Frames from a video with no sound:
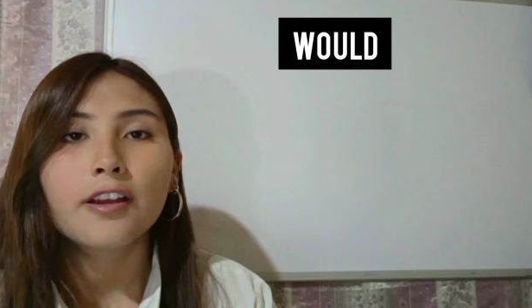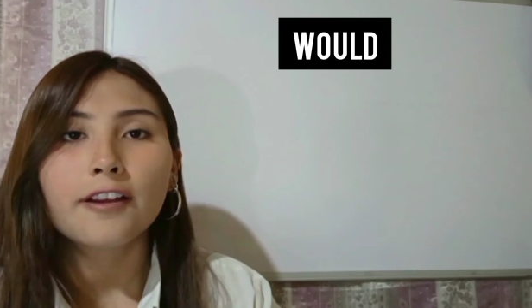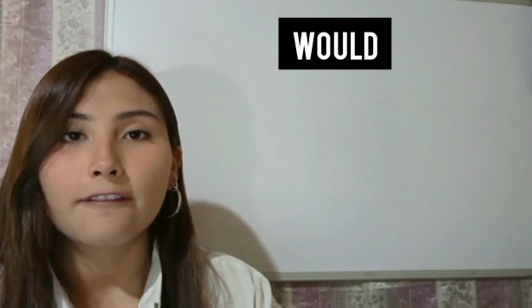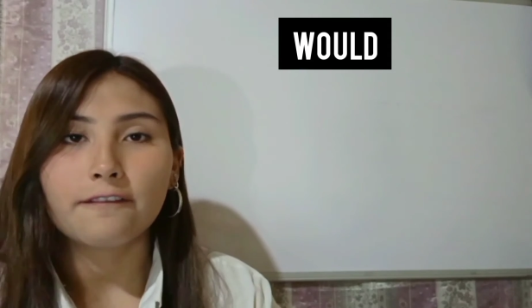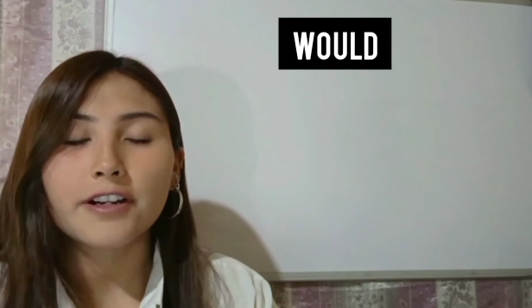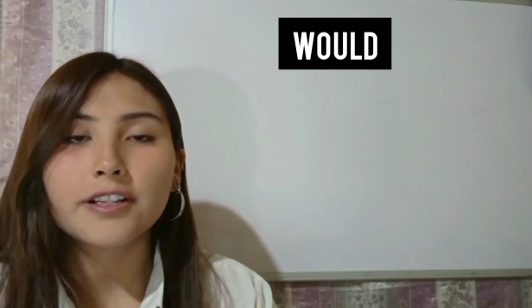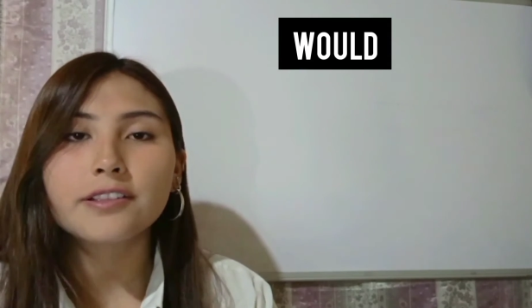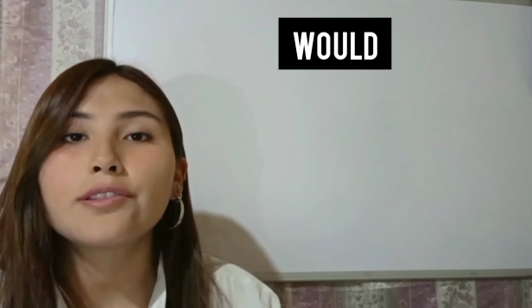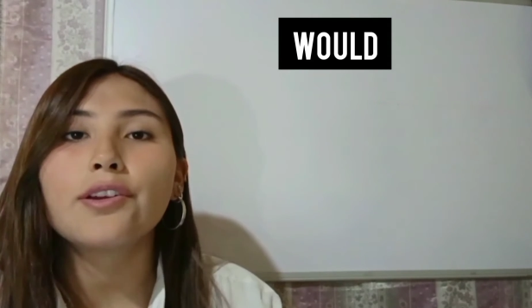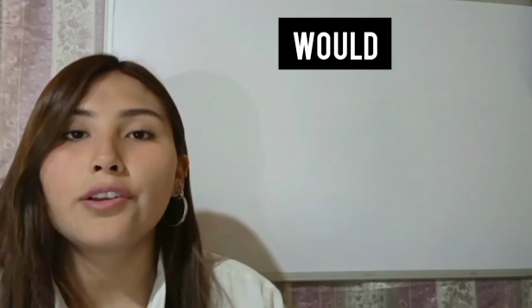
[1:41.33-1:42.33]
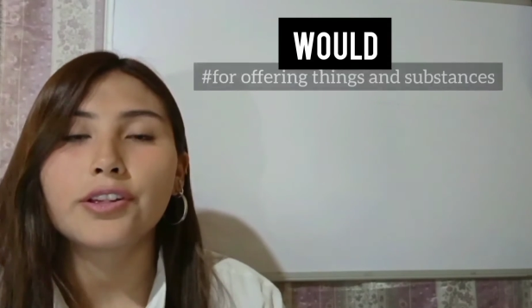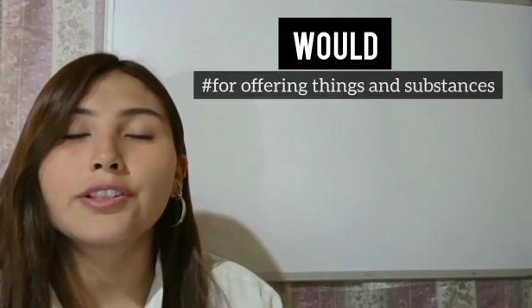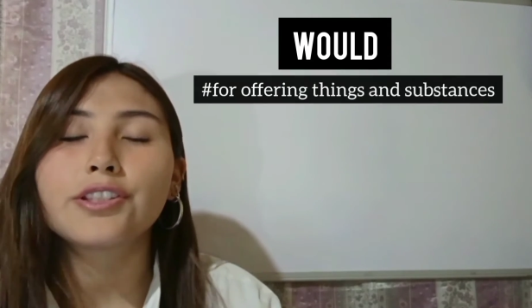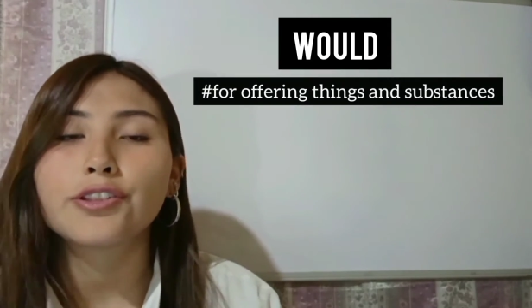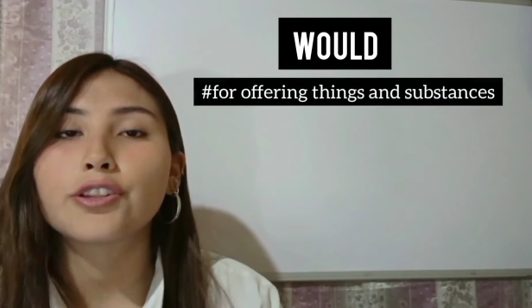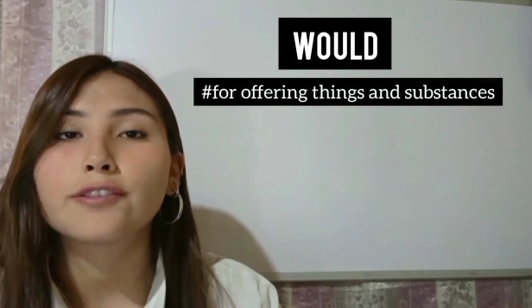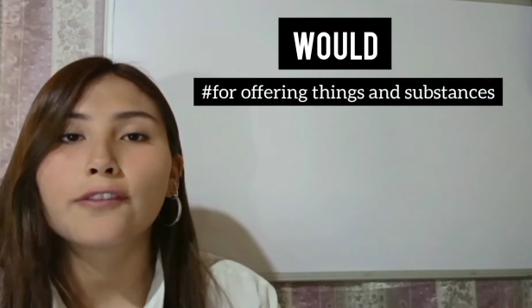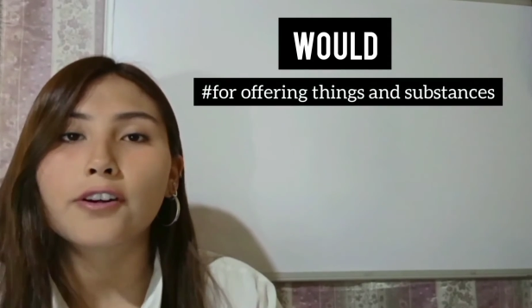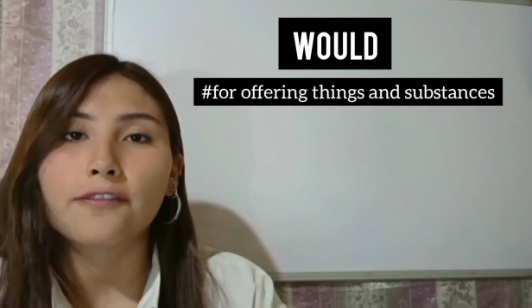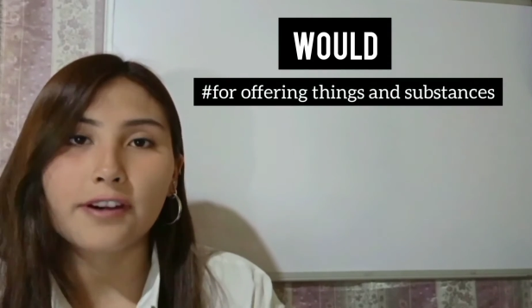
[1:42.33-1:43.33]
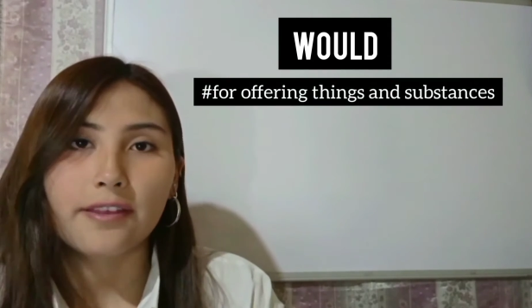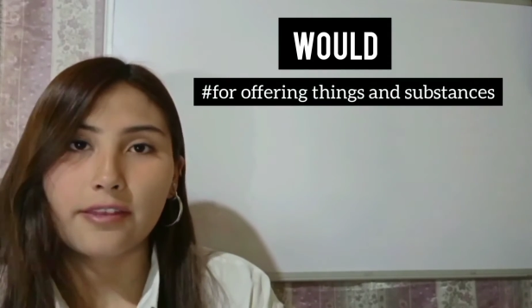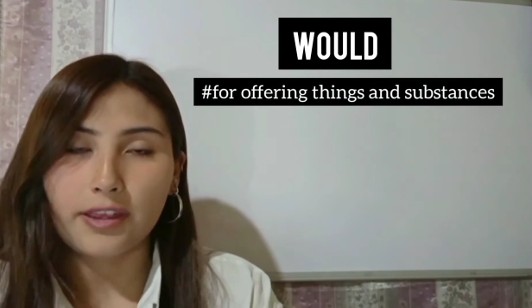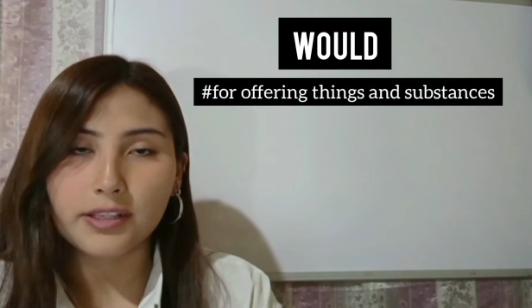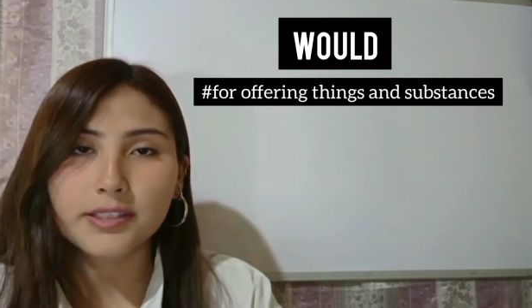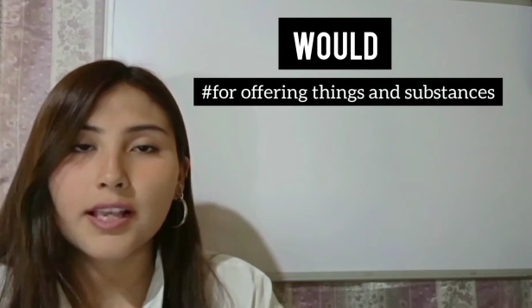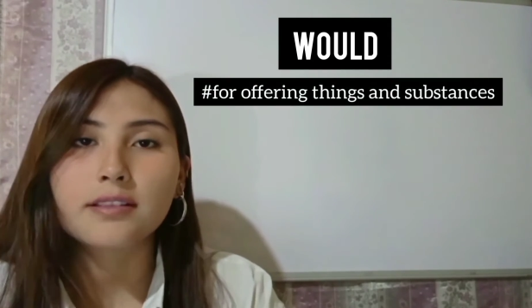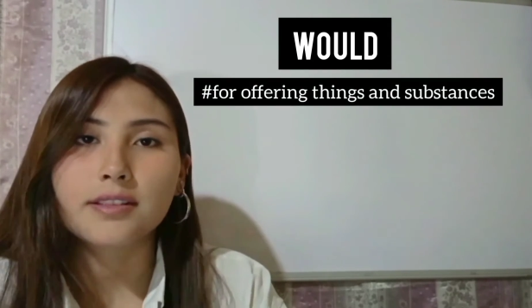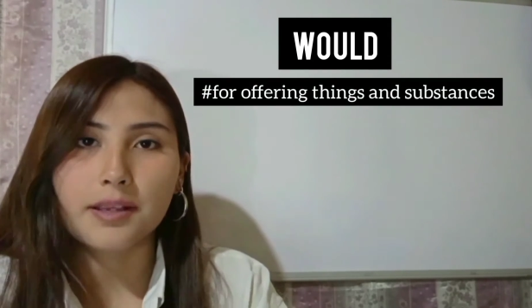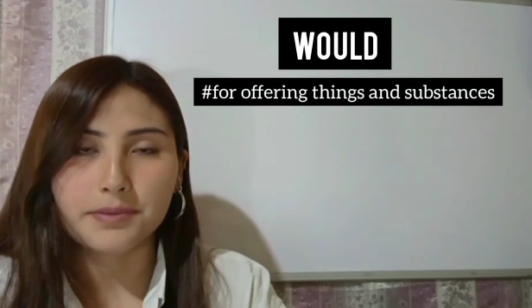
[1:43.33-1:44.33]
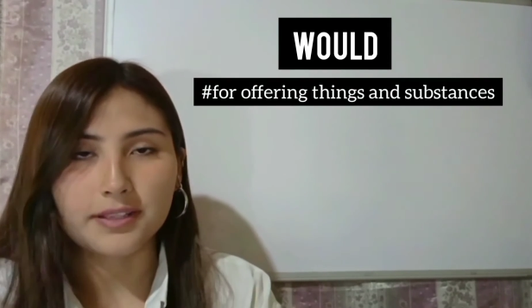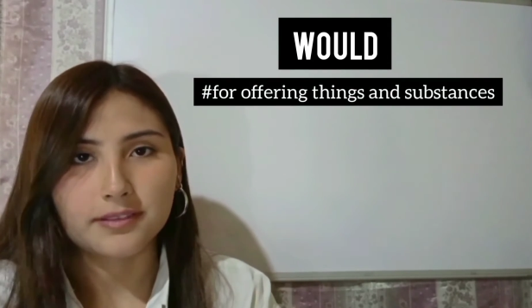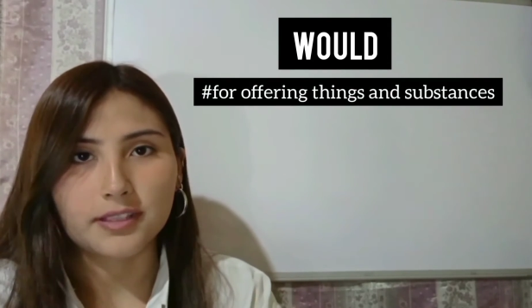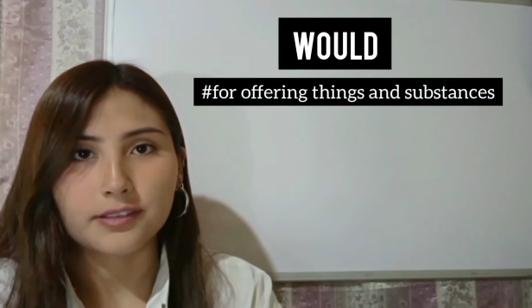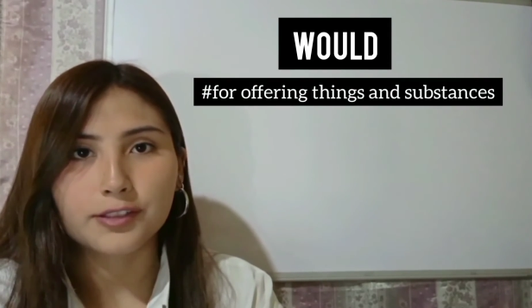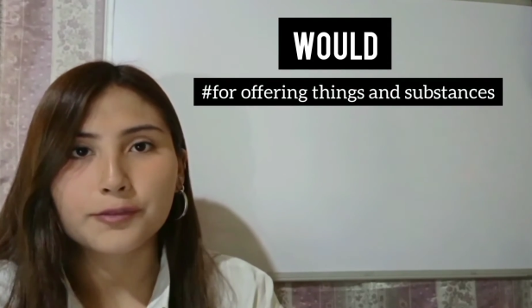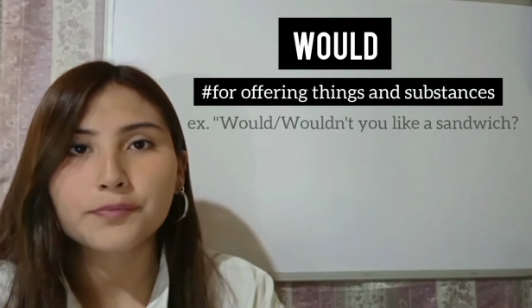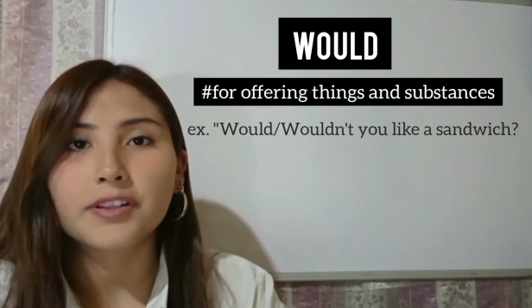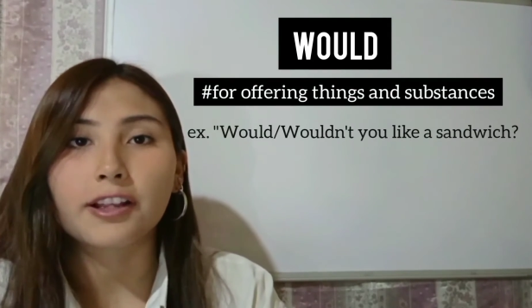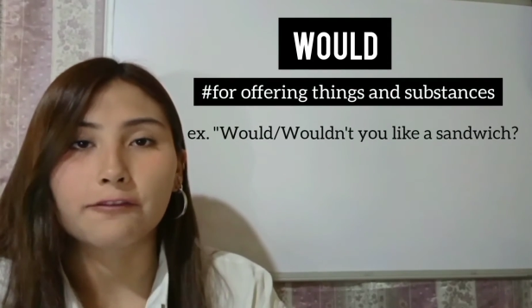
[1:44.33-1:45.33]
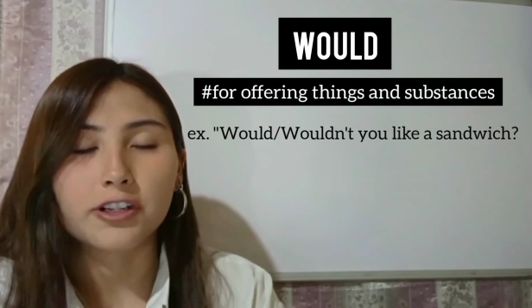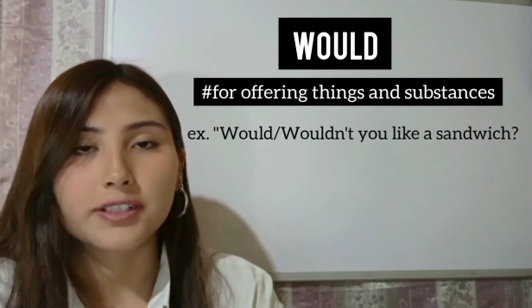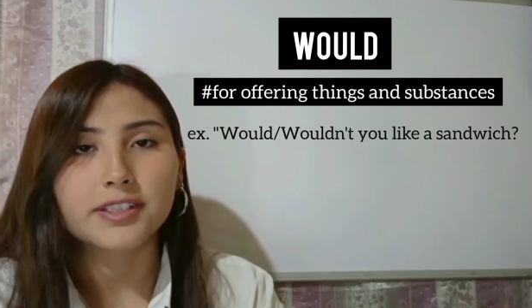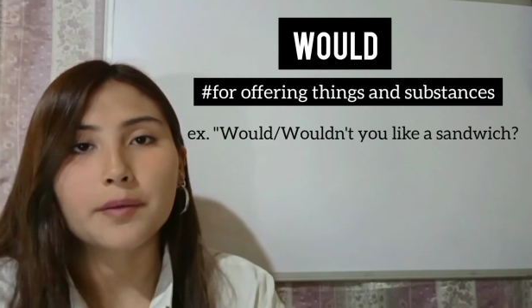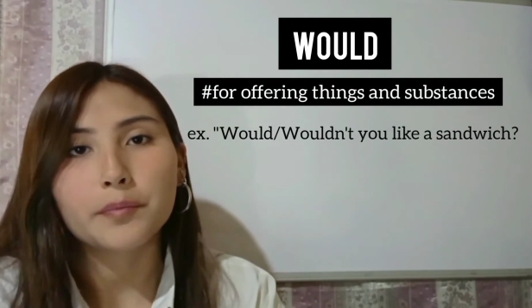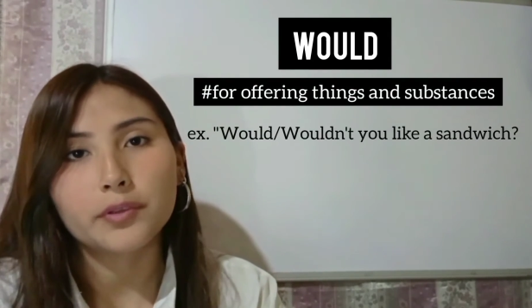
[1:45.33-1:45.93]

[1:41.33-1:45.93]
First, it's used for offering things and substances, like for example,